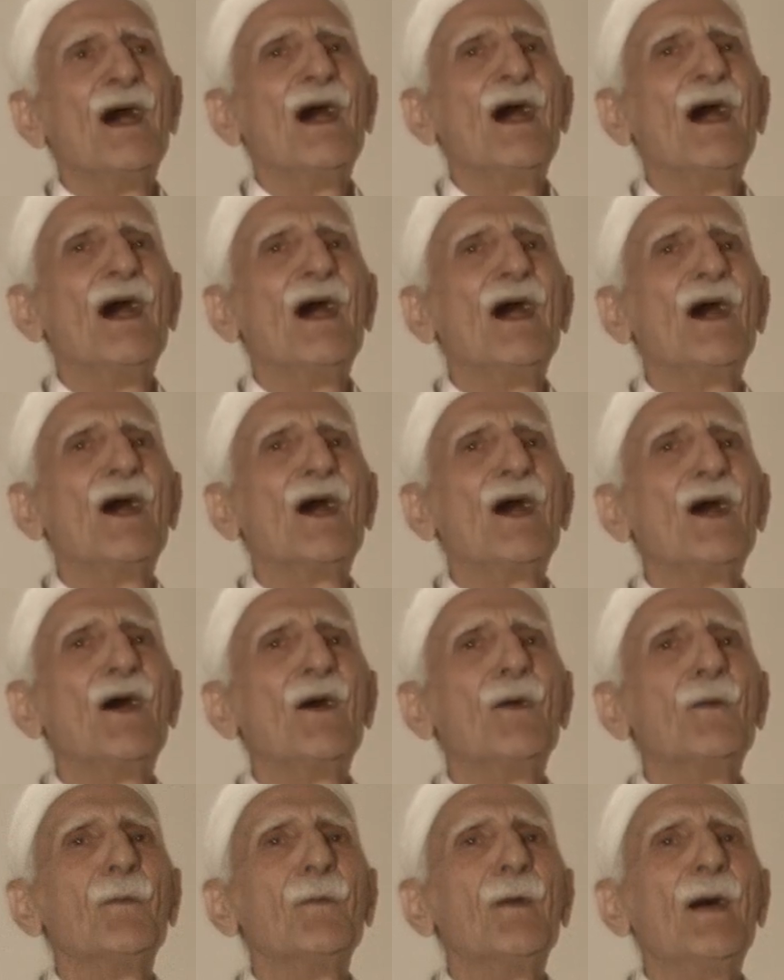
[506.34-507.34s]

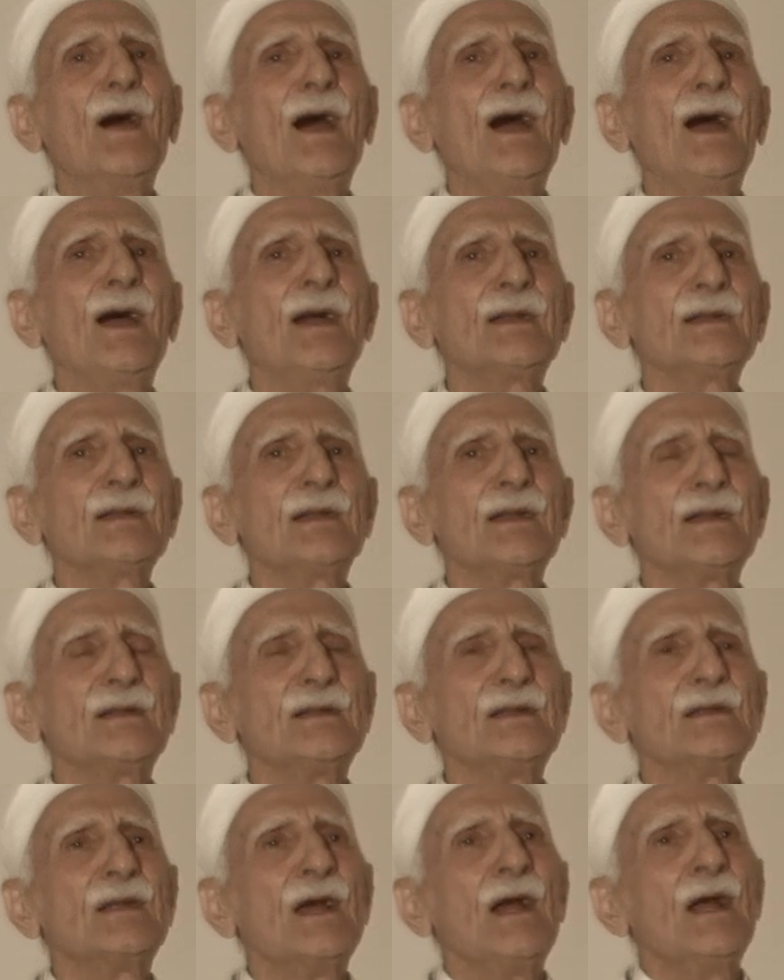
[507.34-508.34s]
And
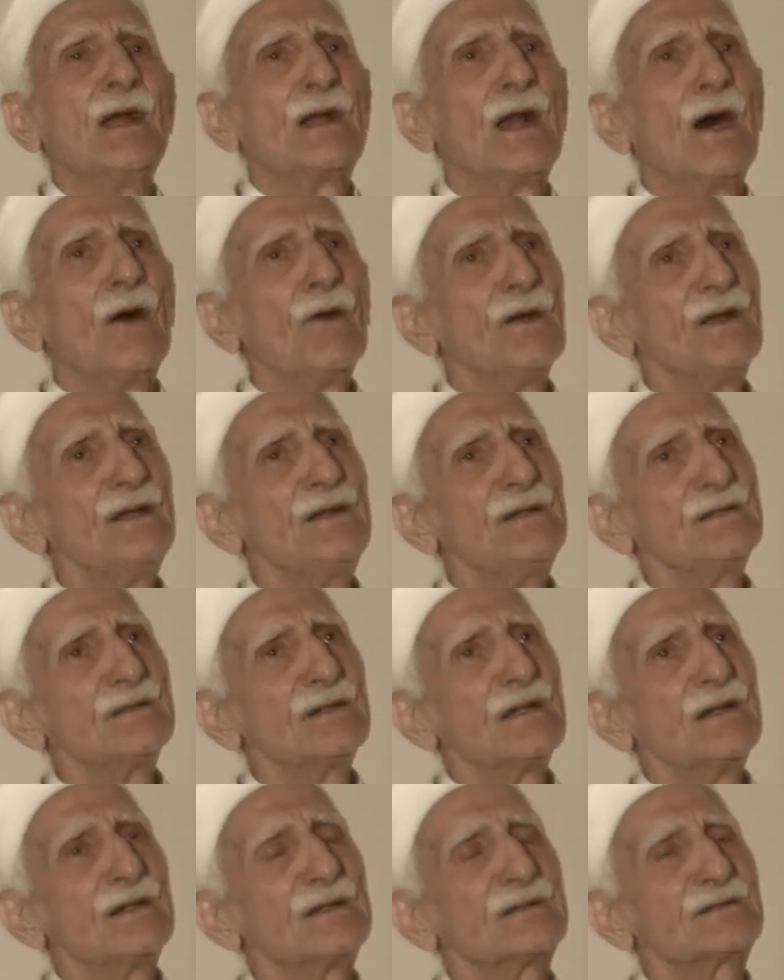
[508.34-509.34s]
now,
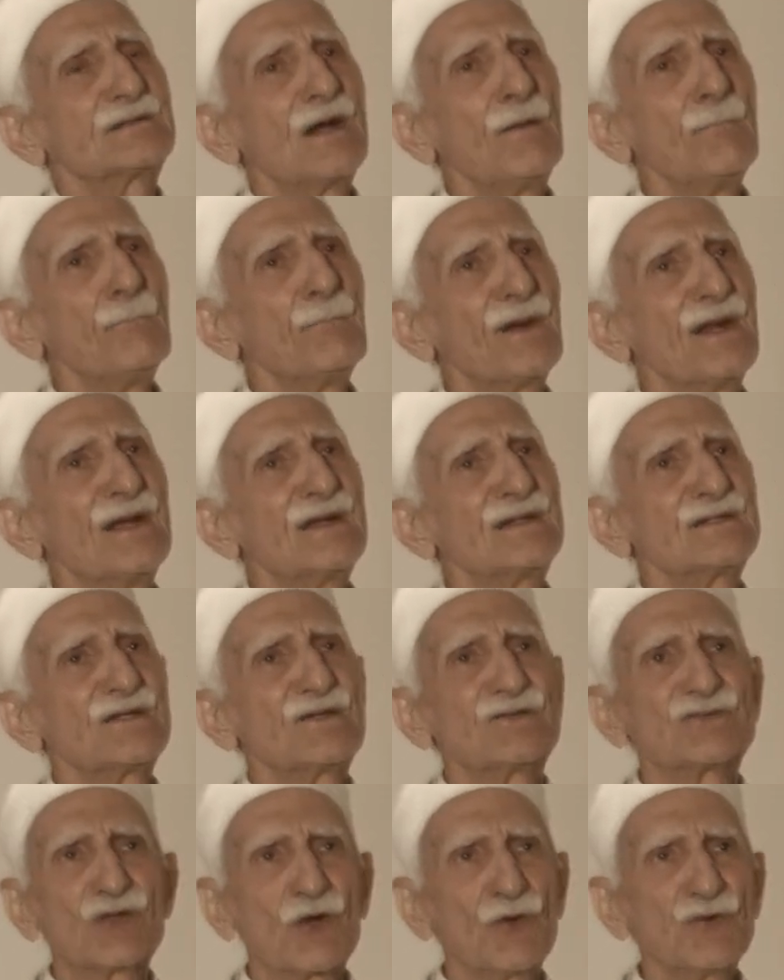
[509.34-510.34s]
in some prayers,
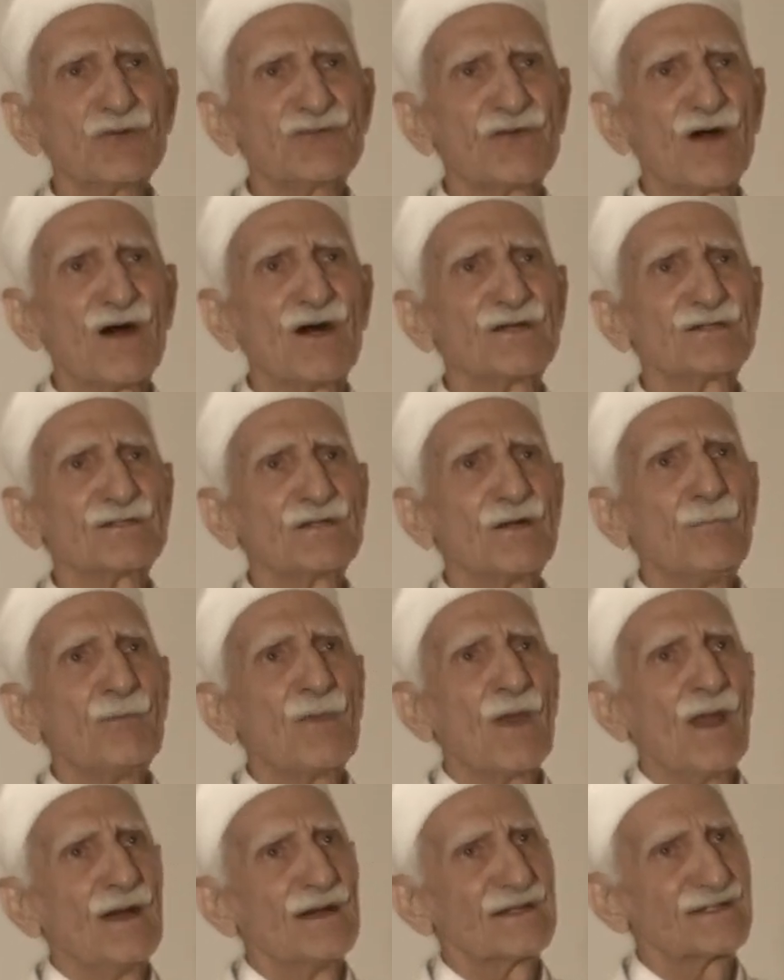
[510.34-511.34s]
Suroshvaj
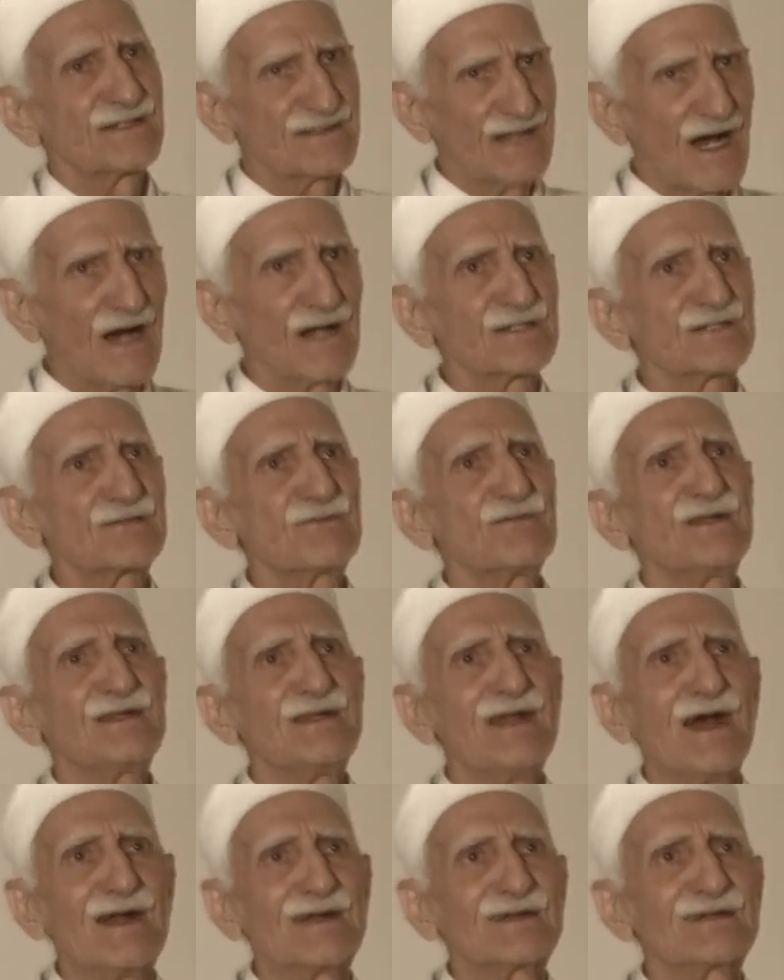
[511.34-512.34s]
starts
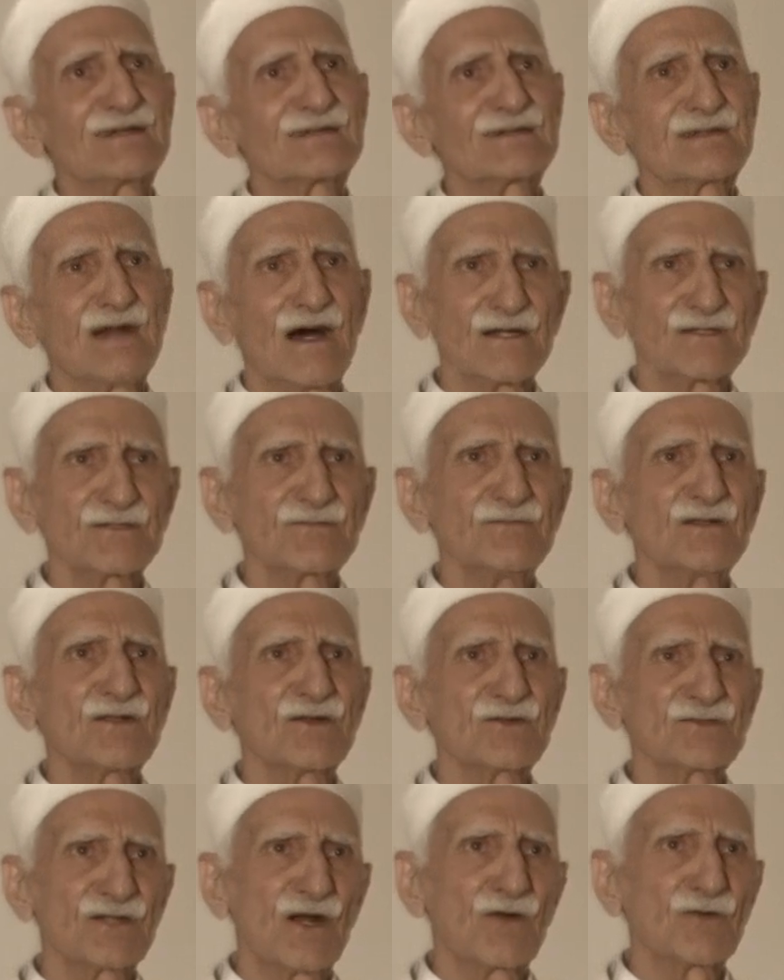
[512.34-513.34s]
with that. Starts with
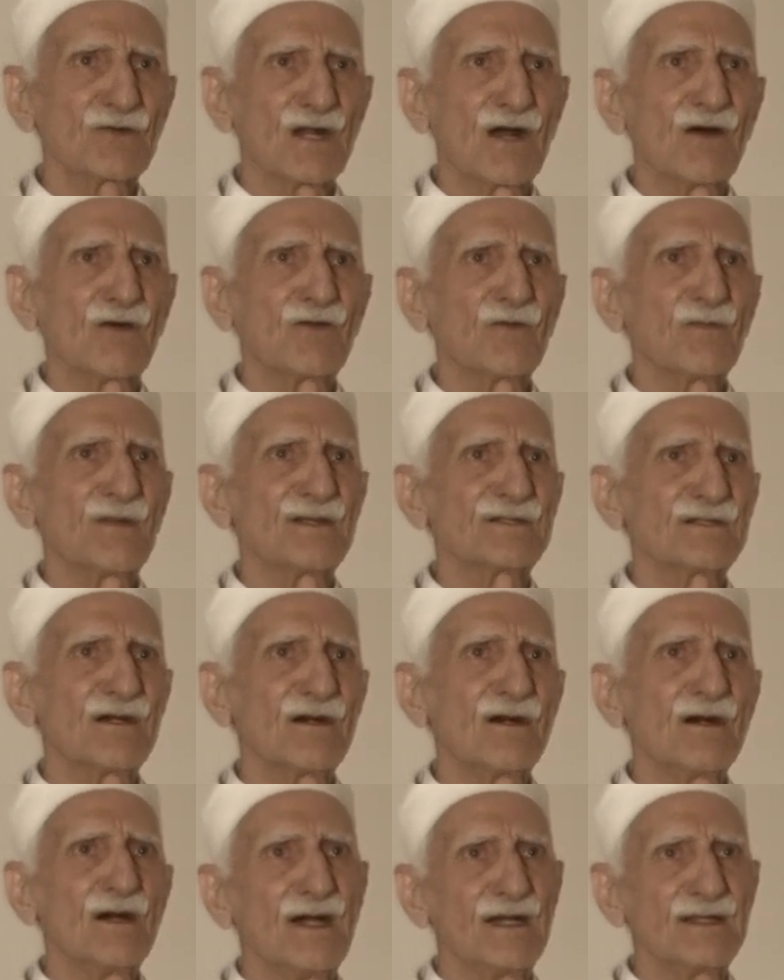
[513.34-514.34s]
Krishna Trahura
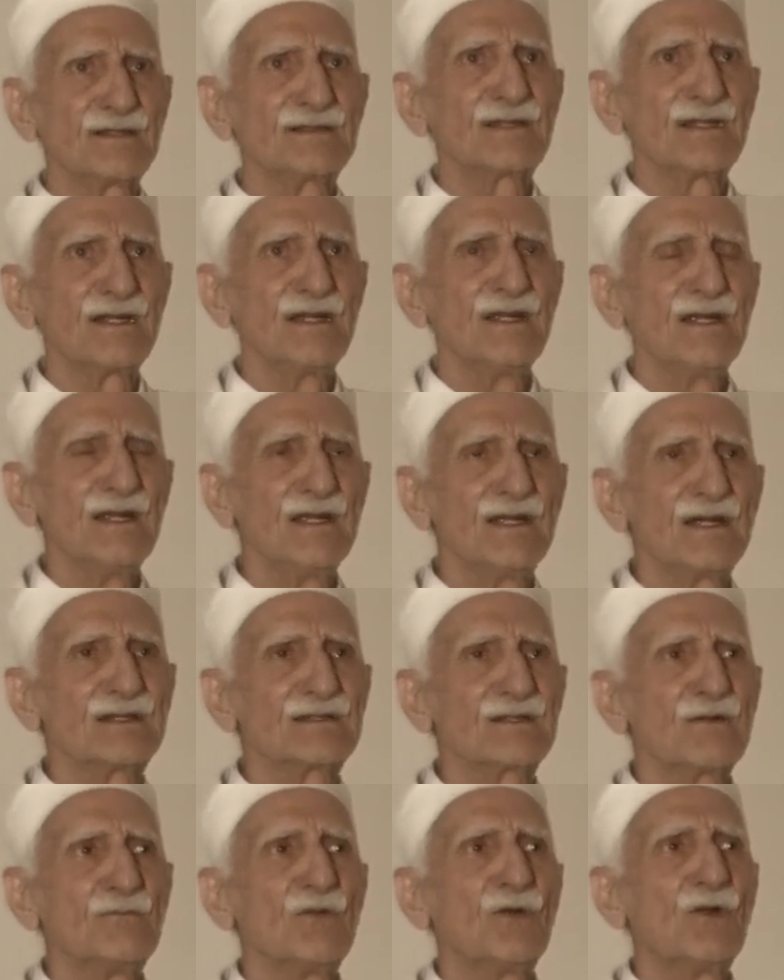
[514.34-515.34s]
Mazda and three
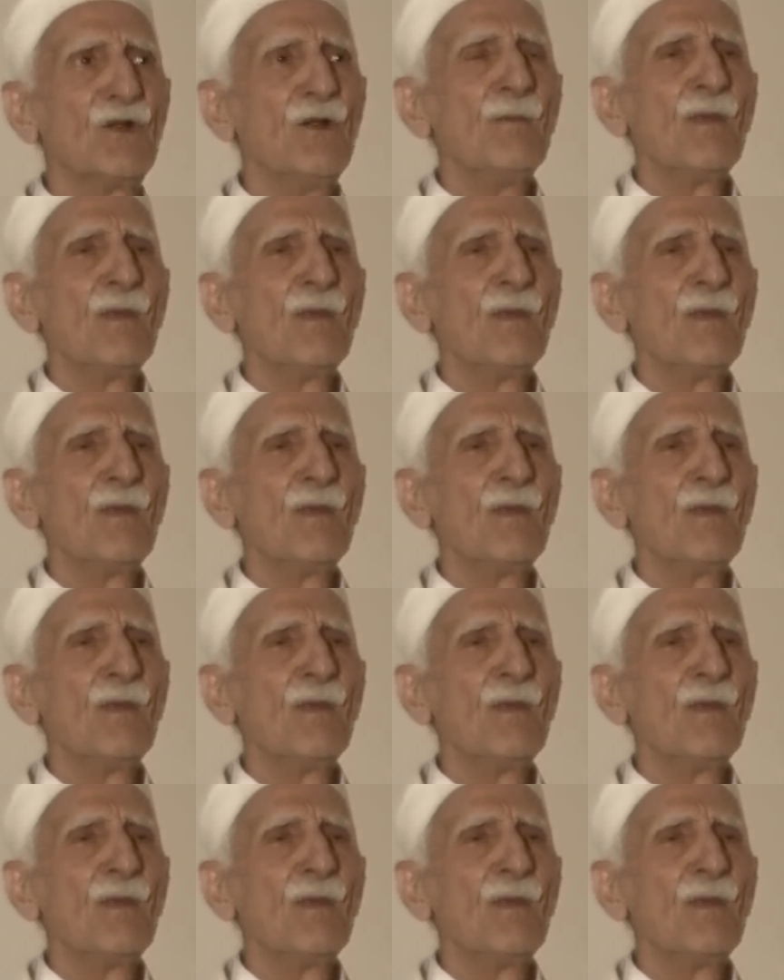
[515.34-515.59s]
Hashem Bahu.